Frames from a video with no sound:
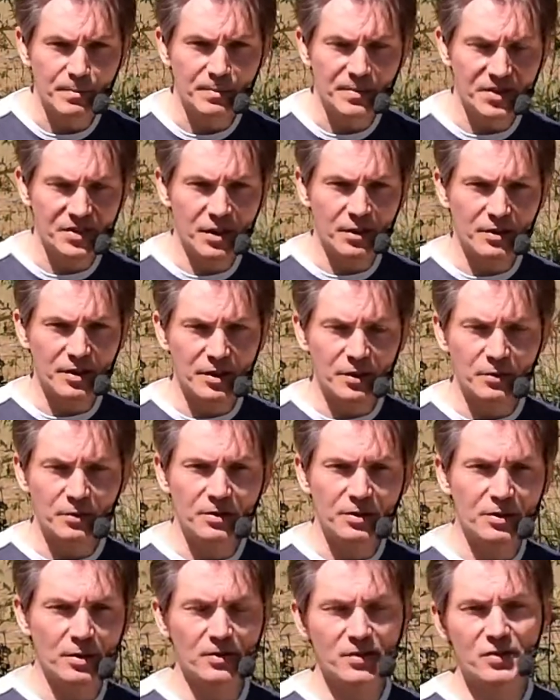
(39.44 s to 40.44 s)
so that you
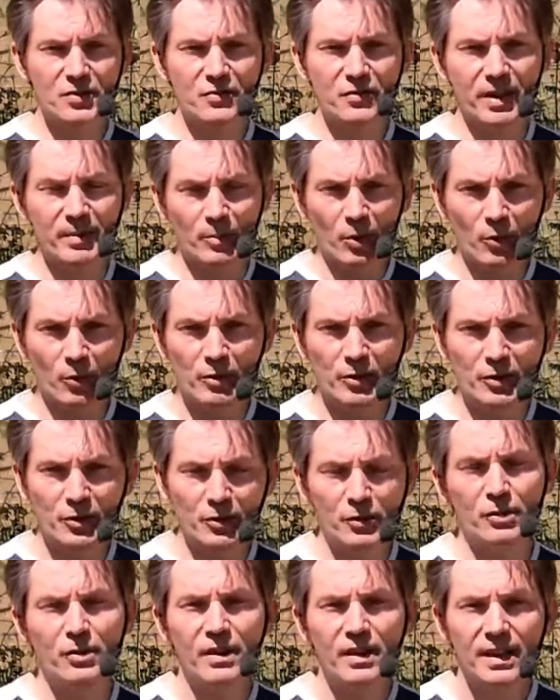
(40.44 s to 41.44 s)
can concentrate more on
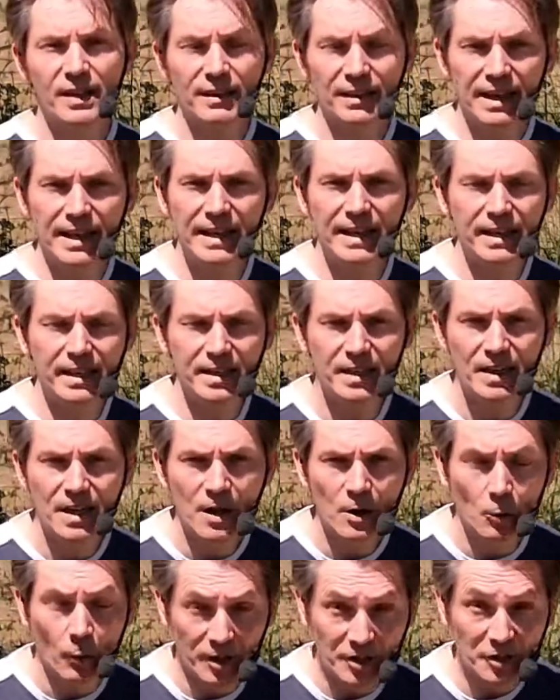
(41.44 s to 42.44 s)
your lead
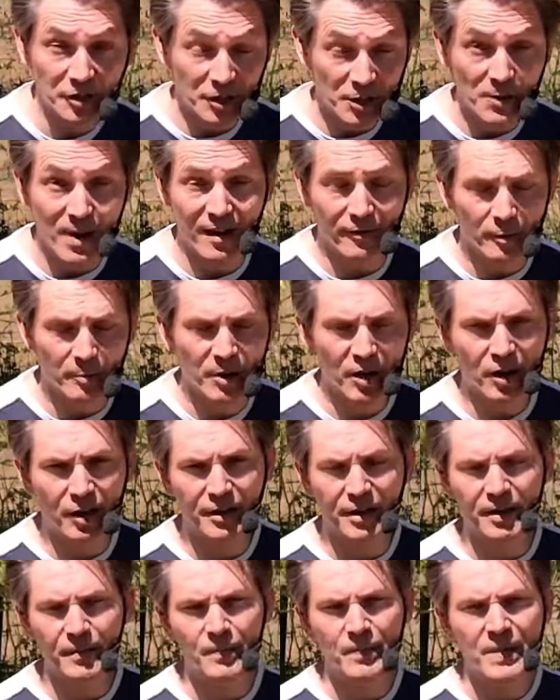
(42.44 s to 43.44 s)
when you do have a
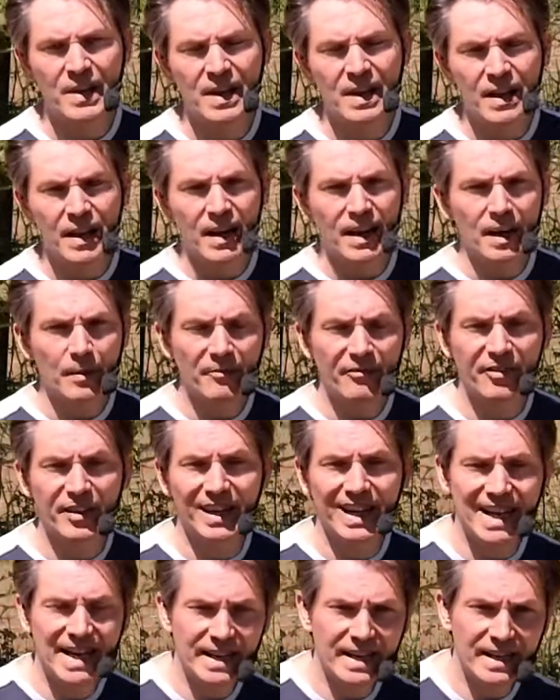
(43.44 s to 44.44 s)
partner. For
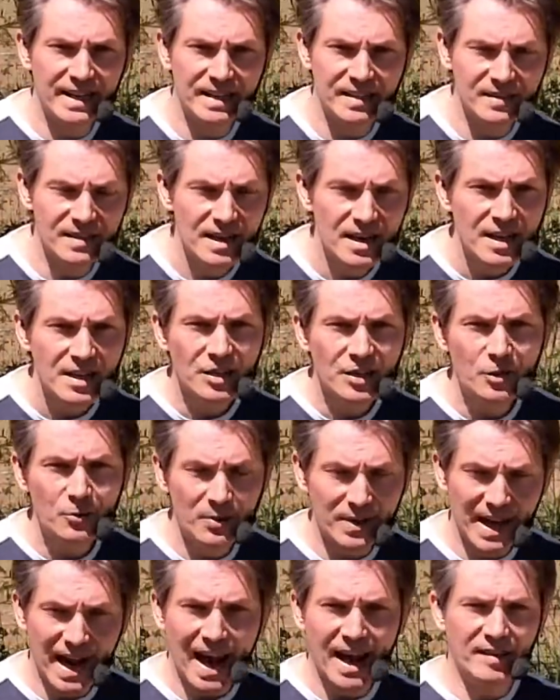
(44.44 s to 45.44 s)
ladies, you
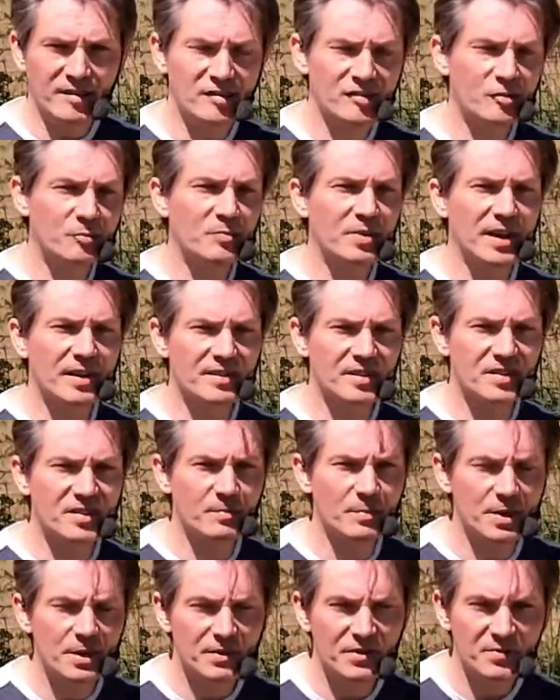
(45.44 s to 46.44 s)
can still practice the
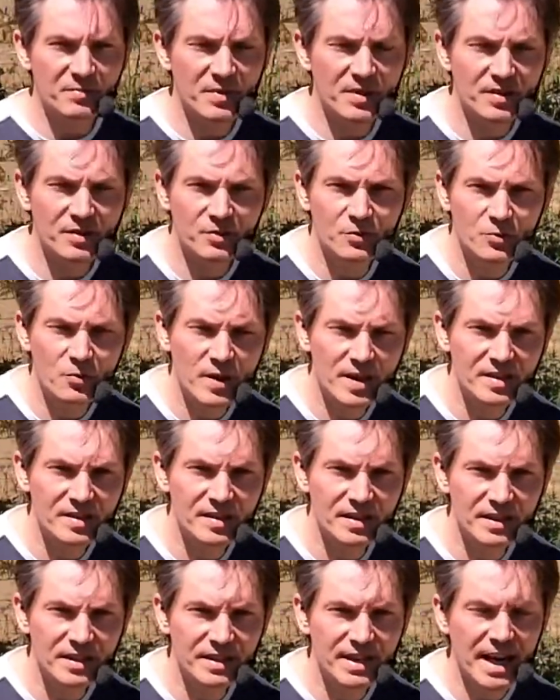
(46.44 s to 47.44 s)
moves, but there's always
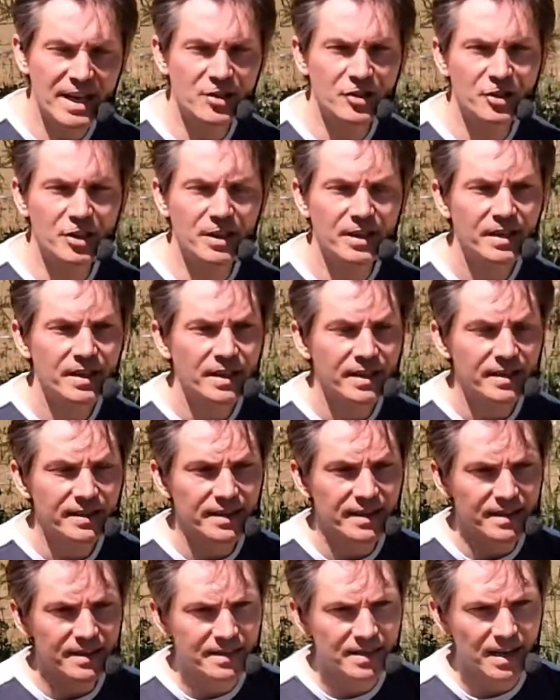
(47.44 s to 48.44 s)
the danger
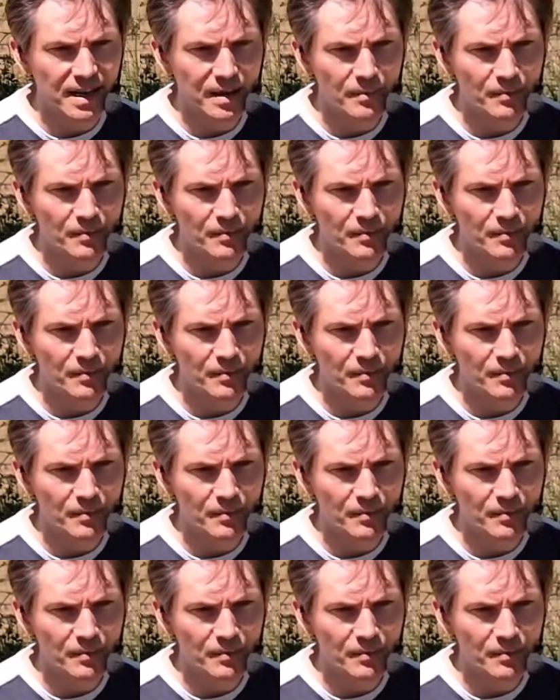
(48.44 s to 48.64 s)
that